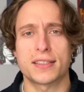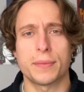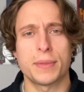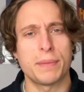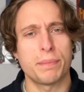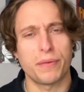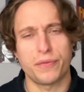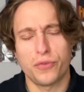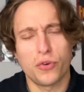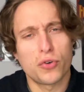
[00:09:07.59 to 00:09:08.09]
I
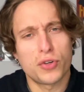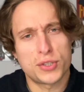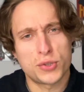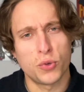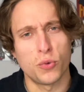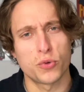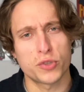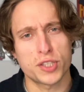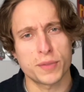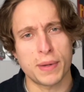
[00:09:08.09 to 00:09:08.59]
mean, before I
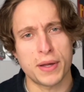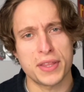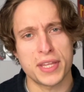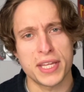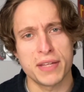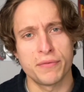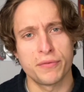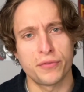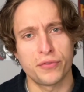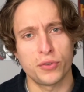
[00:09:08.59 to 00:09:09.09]
talked about the
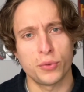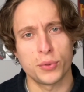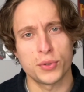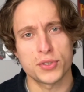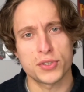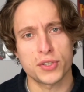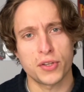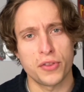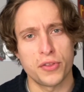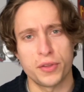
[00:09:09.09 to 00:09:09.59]

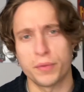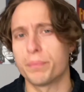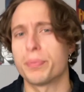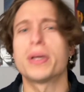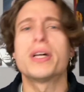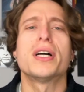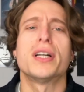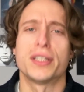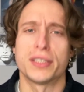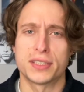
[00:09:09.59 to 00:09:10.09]
influence on the
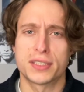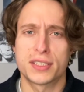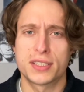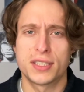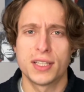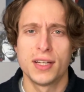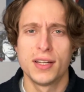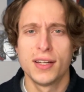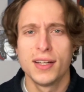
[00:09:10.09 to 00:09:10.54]
Birds,